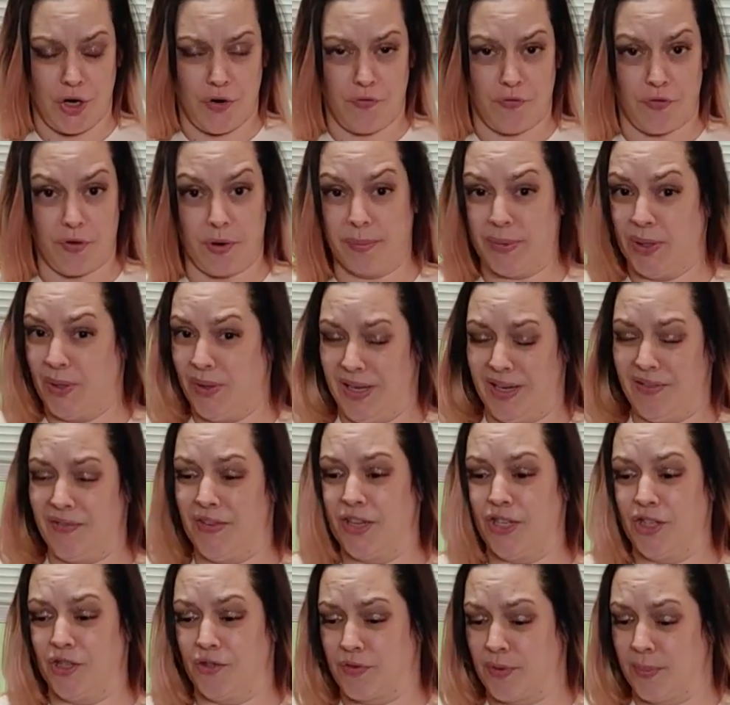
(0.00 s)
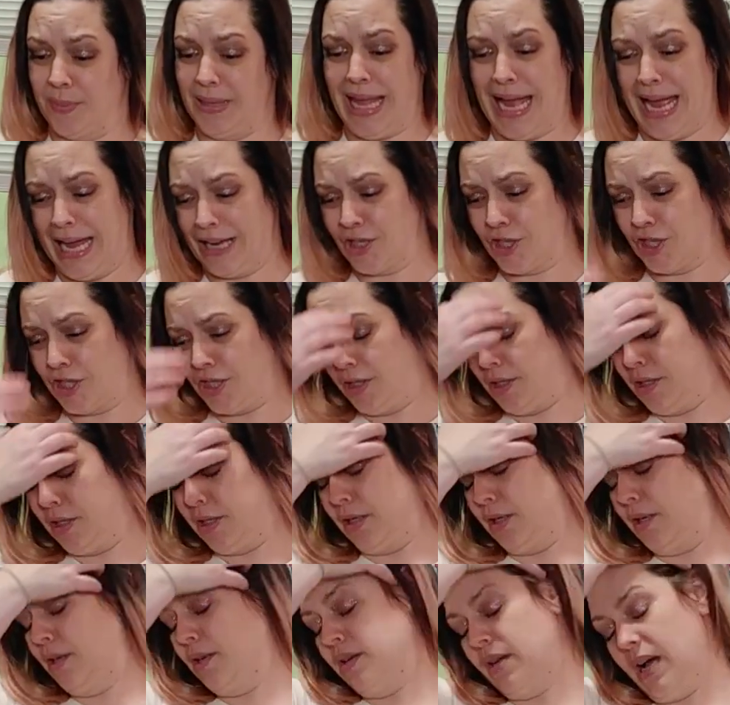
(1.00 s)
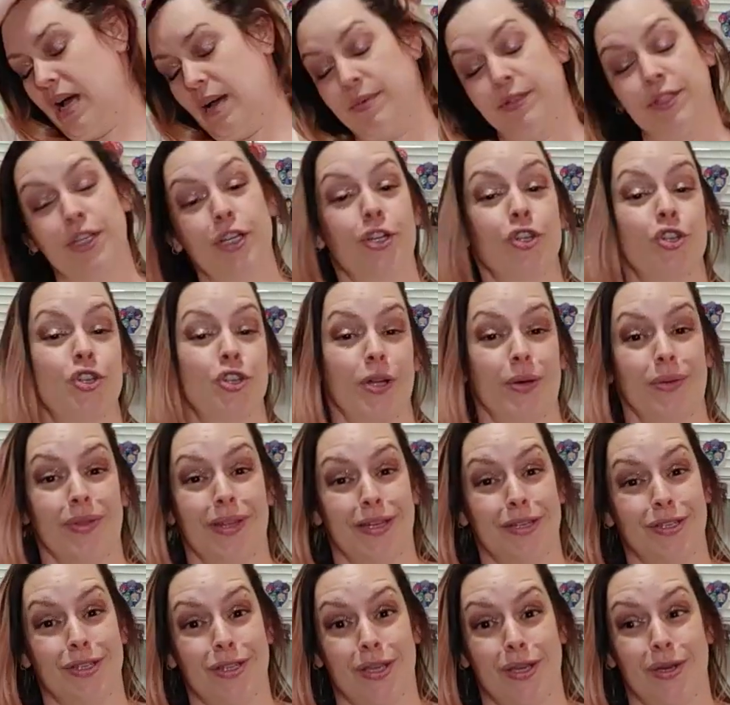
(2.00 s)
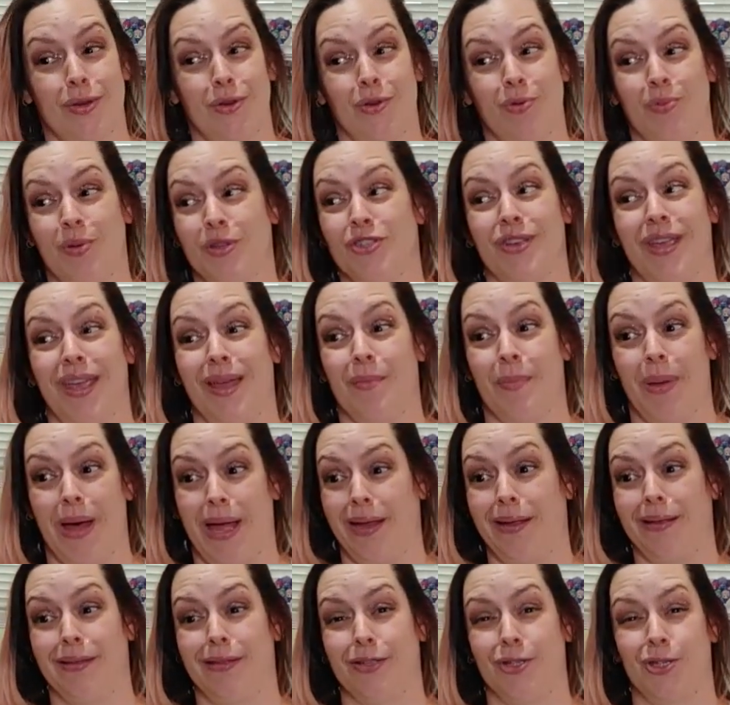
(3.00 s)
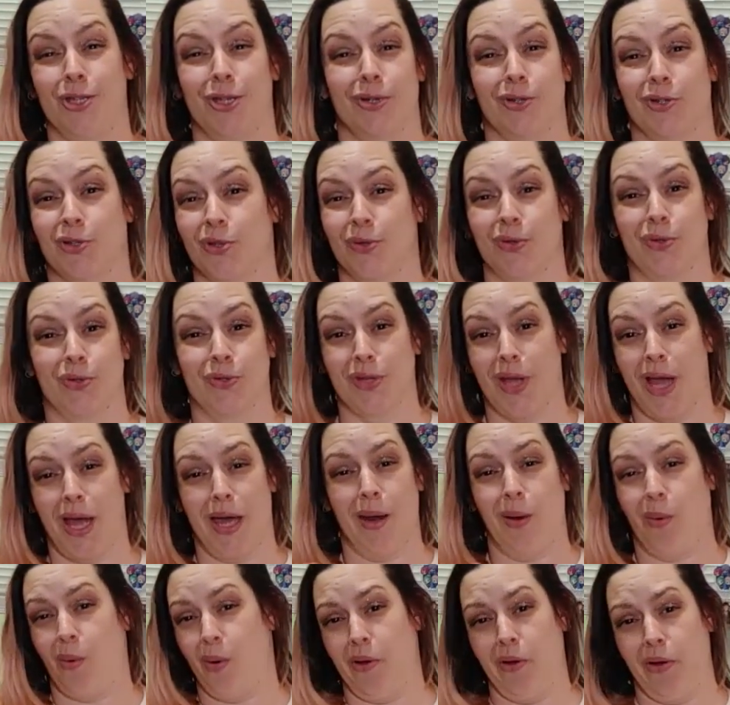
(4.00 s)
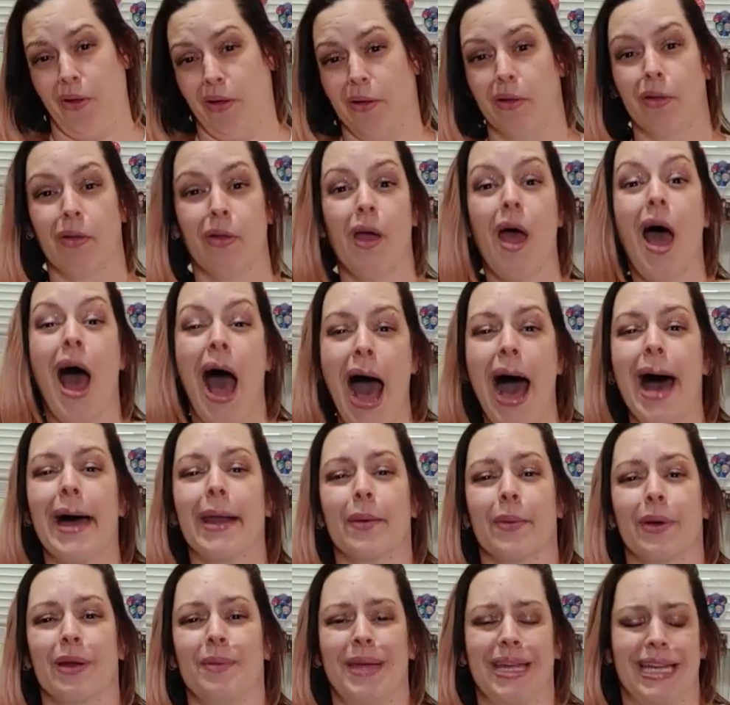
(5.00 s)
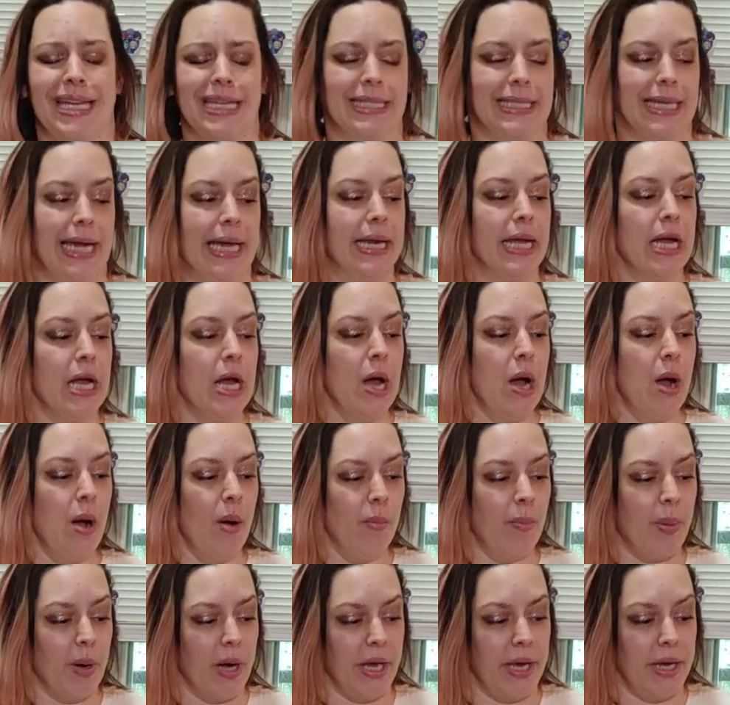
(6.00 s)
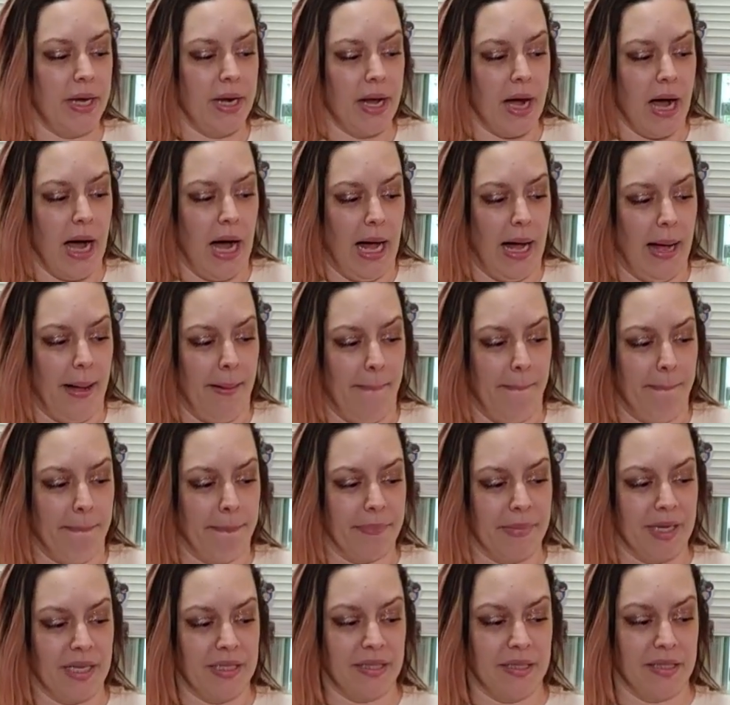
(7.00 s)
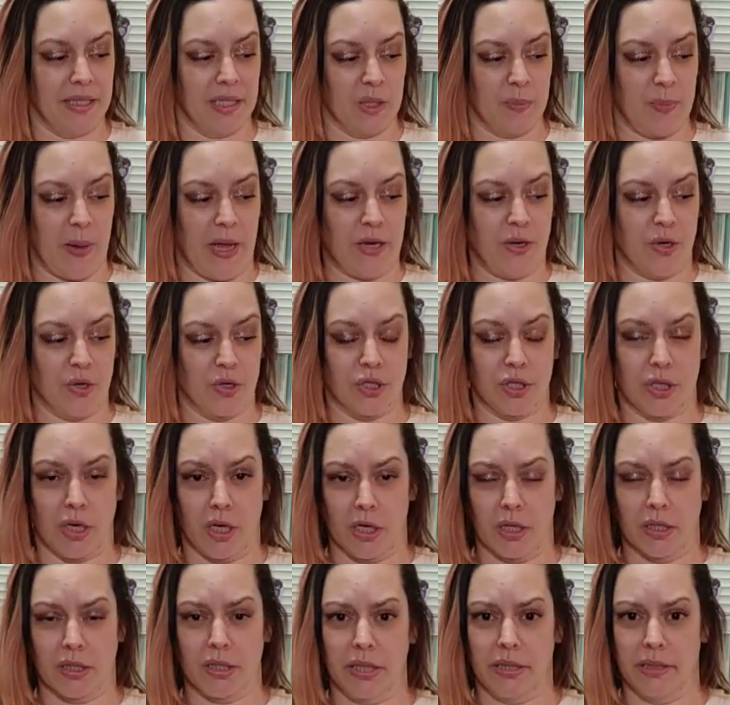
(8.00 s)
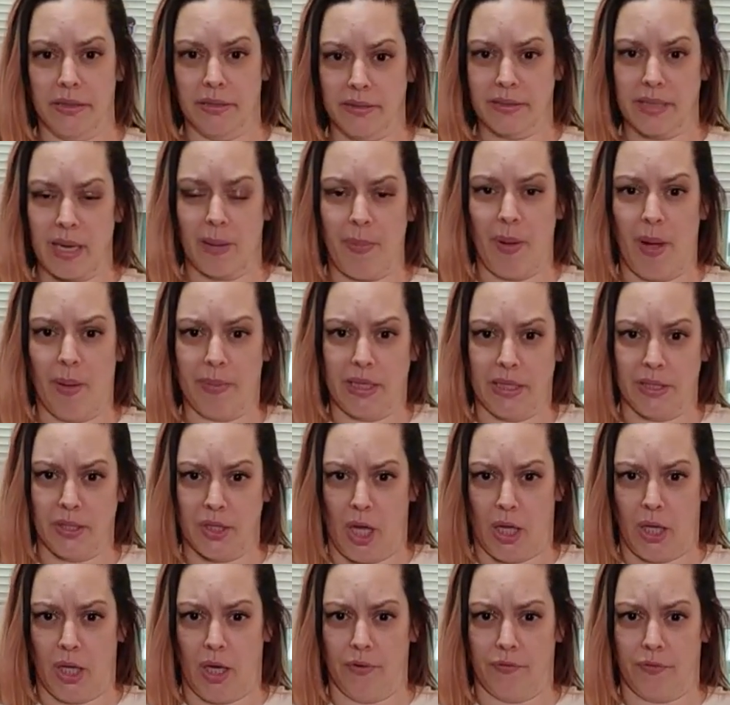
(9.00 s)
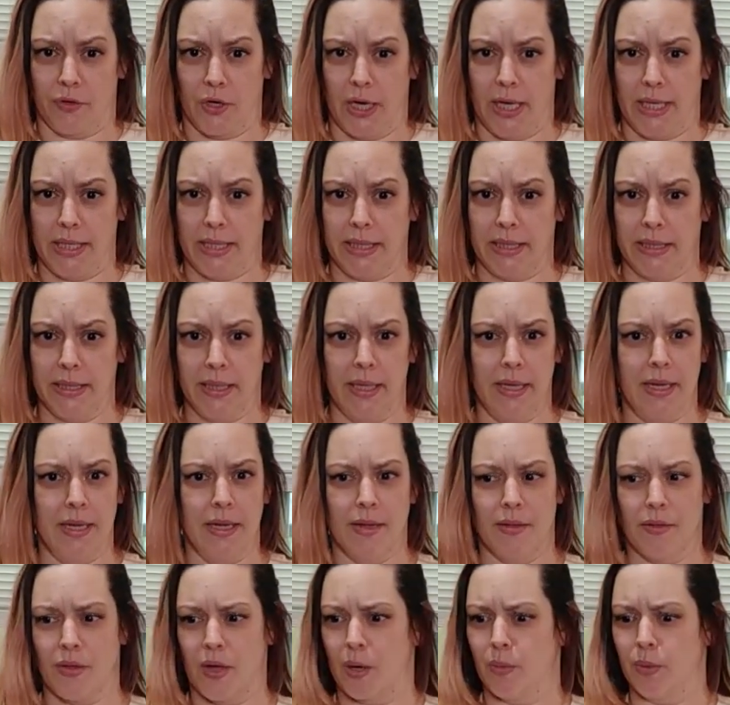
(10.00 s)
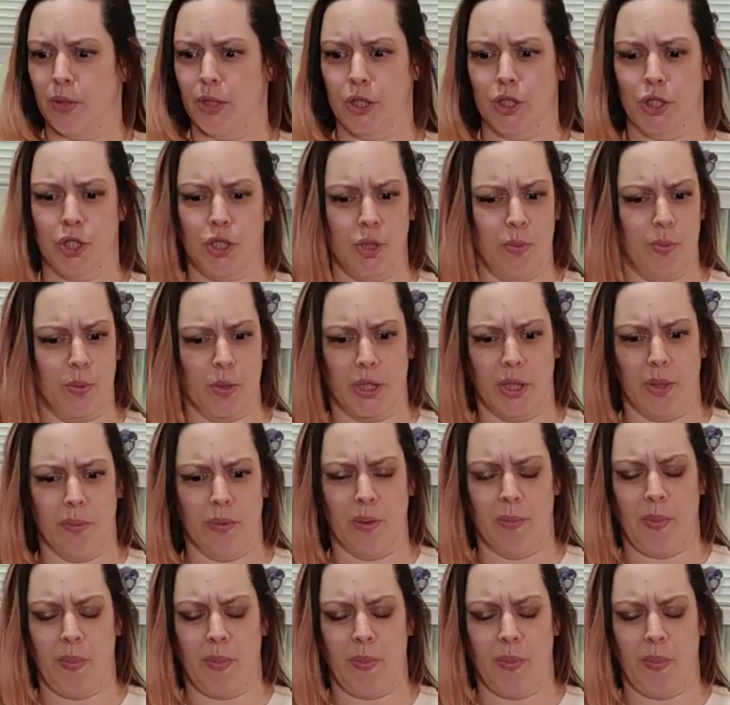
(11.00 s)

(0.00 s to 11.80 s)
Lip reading: from Unique Vintage from last year. I was going to show that to you, but you can't buy it this year, so I don't want to make you sad. But it's a suspender skirt. It's got pumpkins all over it. Thought it would look super cute